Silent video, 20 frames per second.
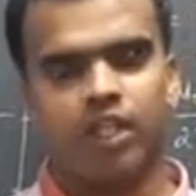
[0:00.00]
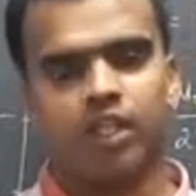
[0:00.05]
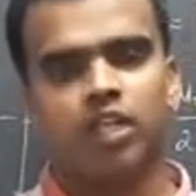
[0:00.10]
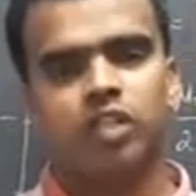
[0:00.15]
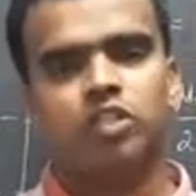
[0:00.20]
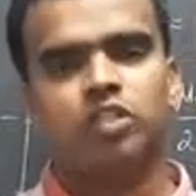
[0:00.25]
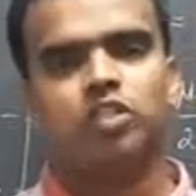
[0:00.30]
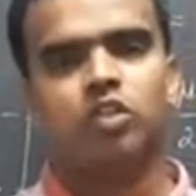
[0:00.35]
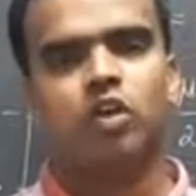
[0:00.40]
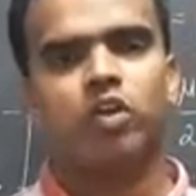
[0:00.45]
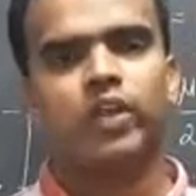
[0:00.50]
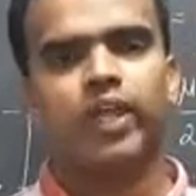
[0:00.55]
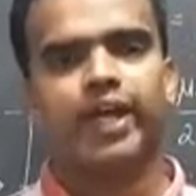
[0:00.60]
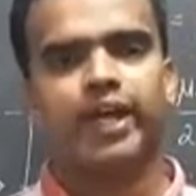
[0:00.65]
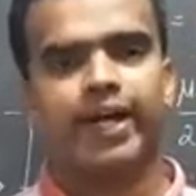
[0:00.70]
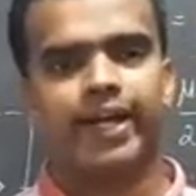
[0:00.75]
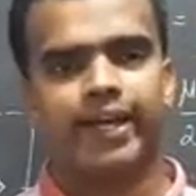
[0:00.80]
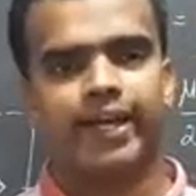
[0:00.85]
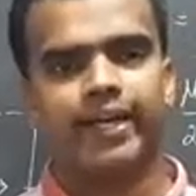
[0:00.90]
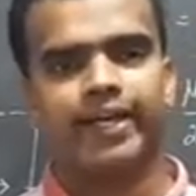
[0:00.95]
So the
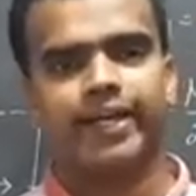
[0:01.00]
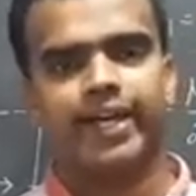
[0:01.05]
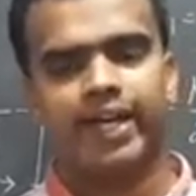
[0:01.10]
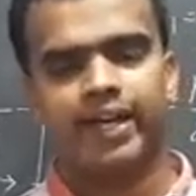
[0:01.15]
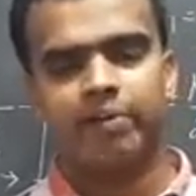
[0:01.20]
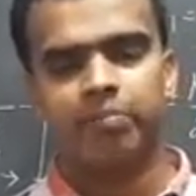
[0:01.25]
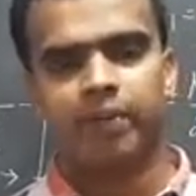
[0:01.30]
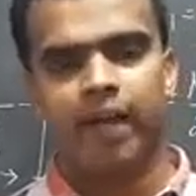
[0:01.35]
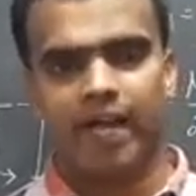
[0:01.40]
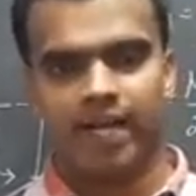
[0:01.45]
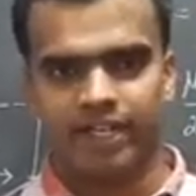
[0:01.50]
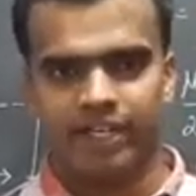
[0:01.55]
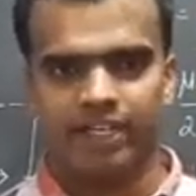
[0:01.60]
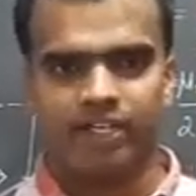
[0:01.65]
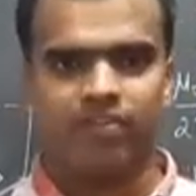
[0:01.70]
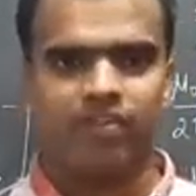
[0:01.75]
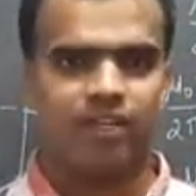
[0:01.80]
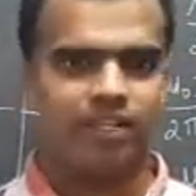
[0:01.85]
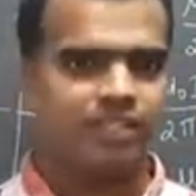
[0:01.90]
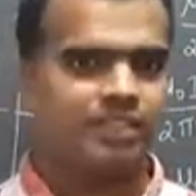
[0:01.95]
current and magnetic
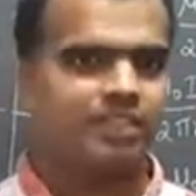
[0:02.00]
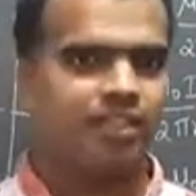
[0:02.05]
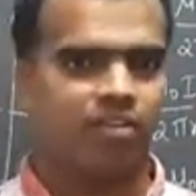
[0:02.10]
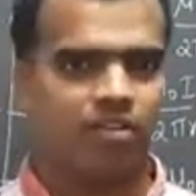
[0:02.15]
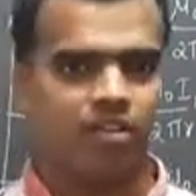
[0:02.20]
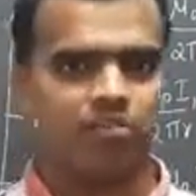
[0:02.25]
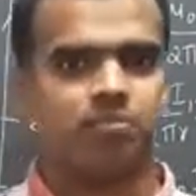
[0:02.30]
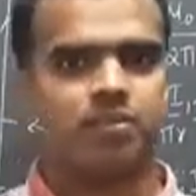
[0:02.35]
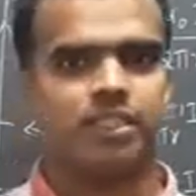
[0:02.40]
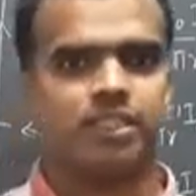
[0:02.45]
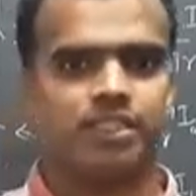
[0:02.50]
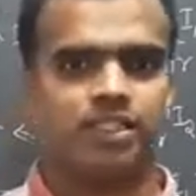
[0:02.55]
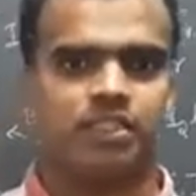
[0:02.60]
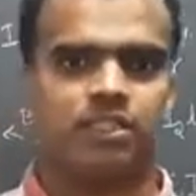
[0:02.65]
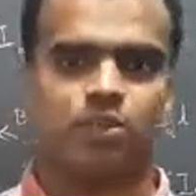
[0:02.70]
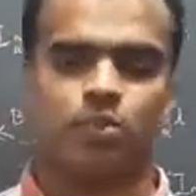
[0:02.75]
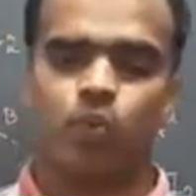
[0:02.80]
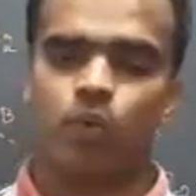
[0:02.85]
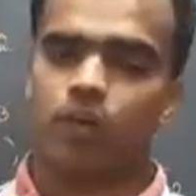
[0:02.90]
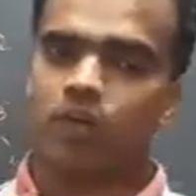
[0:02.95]
field is developed in the sense,
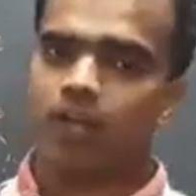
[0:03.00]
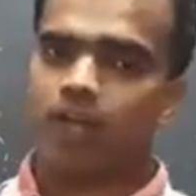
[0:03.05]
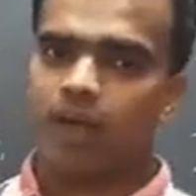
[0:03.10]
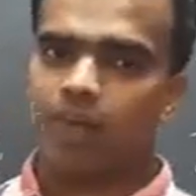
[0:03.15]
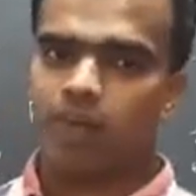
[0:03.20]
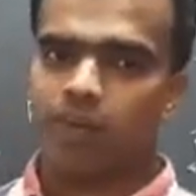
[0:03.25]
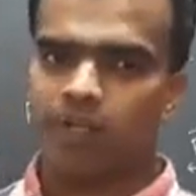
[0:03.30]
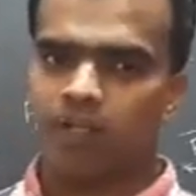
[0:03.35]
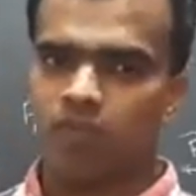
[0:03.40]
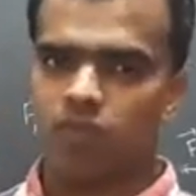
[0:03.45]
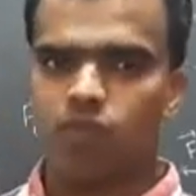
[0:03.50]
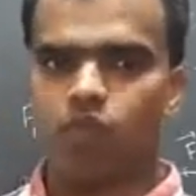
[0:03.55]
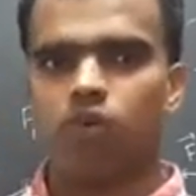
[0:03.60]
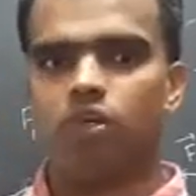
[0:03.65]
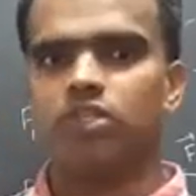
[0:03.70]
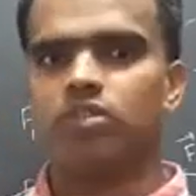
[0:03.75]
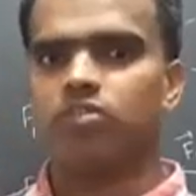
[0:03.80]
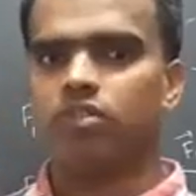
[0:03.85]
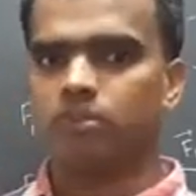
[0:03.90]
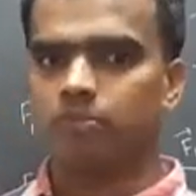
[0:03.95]
what will happen? The force
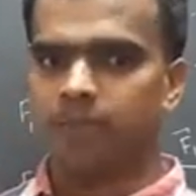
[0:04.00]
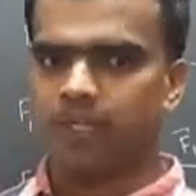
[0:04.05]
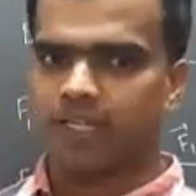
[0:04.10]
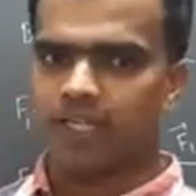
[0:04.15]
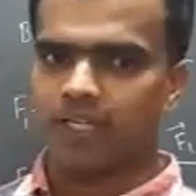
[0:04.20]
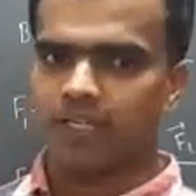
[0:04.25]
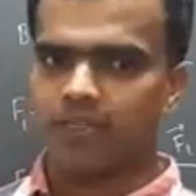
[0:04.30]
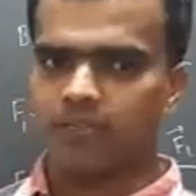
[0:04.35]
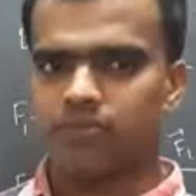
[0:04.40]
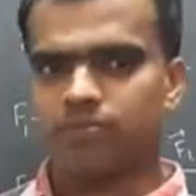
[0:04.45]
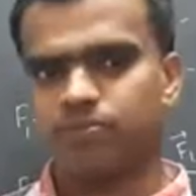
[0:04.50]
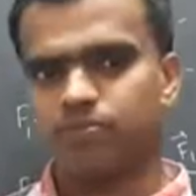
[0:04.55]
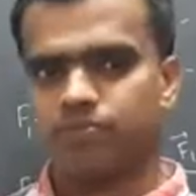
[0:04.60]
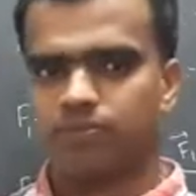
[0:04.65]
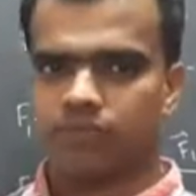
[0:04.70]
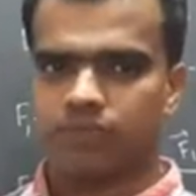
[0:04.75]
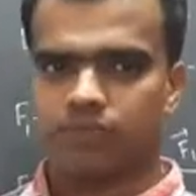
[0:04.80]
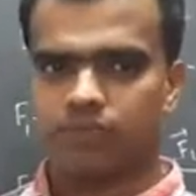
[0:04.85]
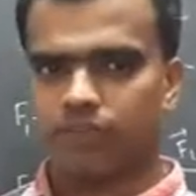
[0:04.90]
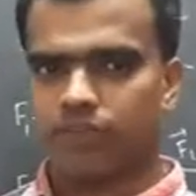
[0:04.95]
will be
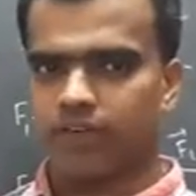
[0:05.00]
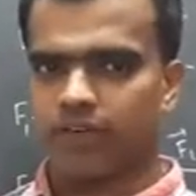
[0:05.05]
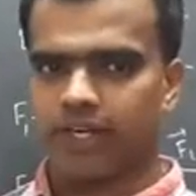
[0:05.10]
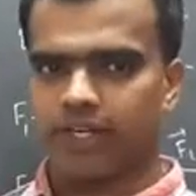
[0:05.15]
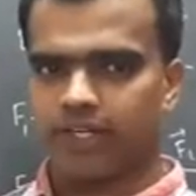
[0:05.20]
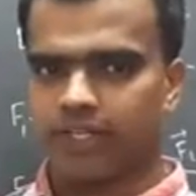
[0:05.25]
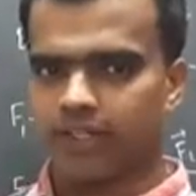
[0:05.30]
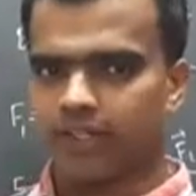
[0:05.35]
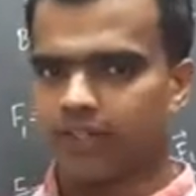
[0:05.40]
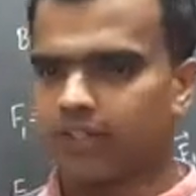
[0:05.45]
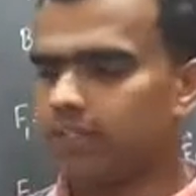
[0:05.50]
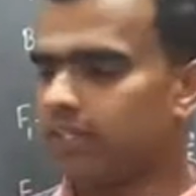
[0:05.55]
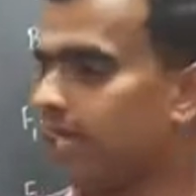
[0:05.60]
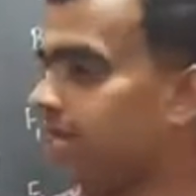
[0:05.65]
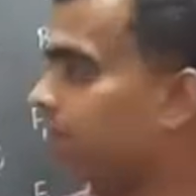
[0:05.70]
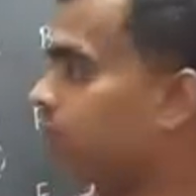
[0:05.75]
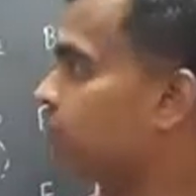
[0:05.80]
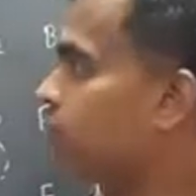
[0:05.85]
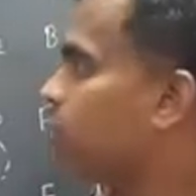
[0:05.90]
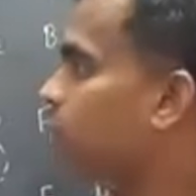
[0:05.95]
created.
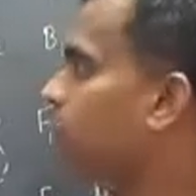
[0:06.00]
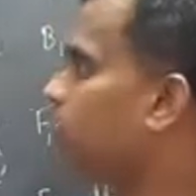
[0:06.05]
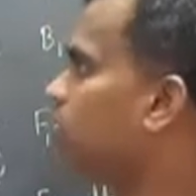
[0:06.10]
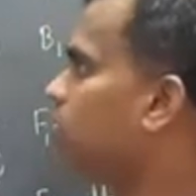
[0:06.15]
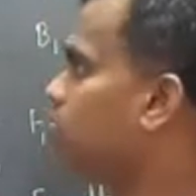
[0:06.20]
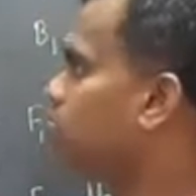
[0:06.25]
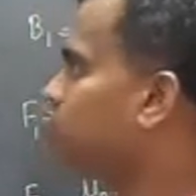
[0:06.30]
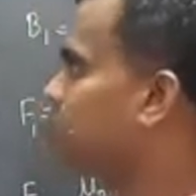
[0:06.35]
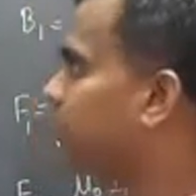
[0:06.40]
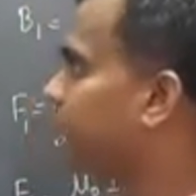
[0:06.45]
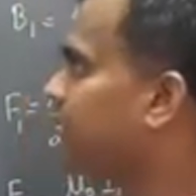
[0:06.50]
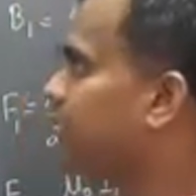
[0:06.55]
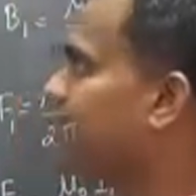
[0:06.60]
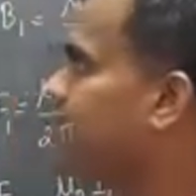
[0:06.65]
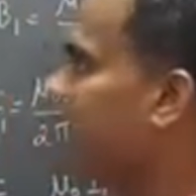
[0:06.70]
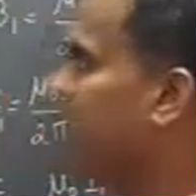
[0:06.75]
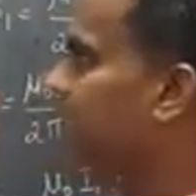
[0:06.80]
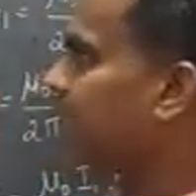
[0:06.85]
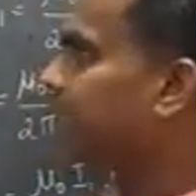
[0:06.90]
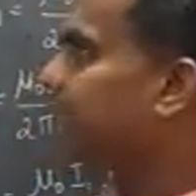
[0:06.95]
That force will be
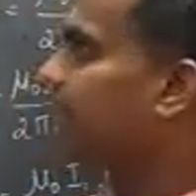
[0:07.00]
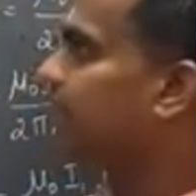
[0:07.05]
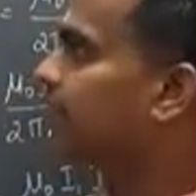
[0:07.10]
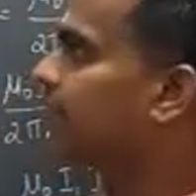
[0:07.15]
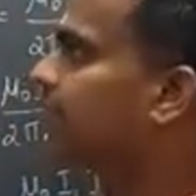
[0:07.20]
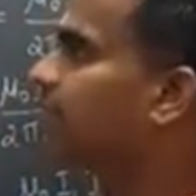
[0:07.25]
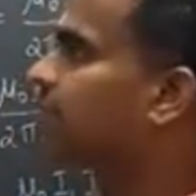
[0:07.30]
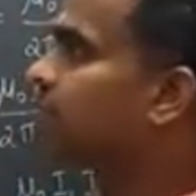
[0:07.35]
acted